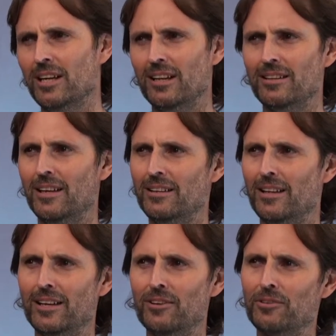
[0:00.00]
then
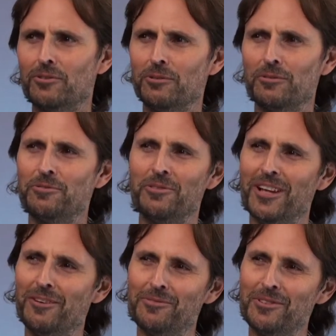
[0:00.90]
they don't call it true
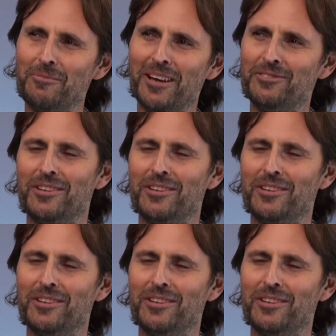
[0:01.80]
love so much.